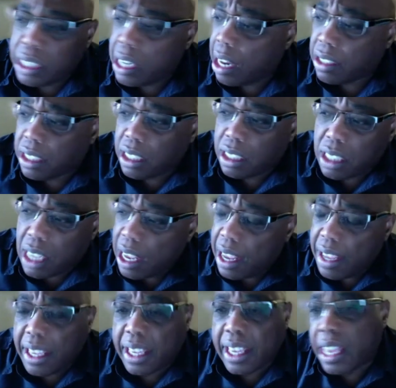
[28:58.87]
jobs, because
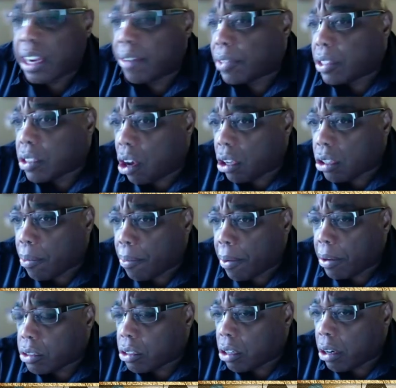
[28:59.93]
you can't even talk to a
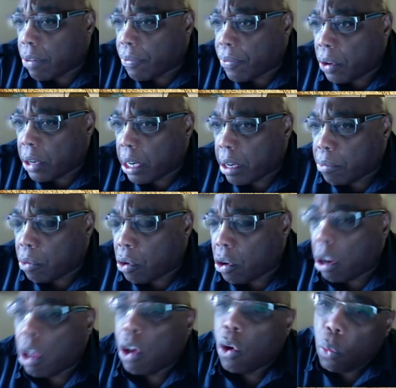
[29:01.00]
person on the phone anymore.
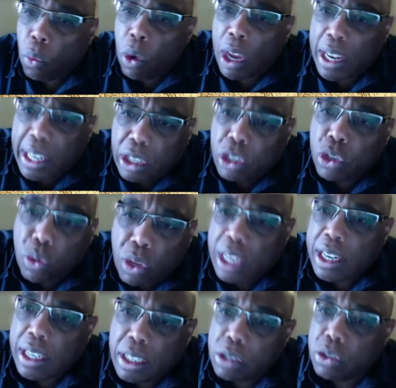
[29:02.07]
What are you going
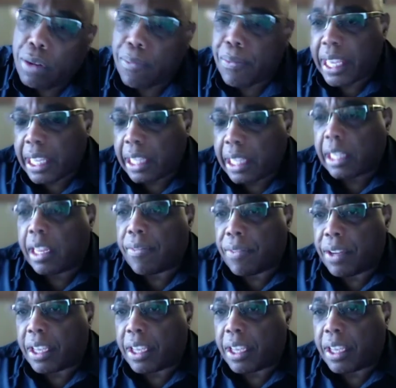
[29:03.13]
to do to make a living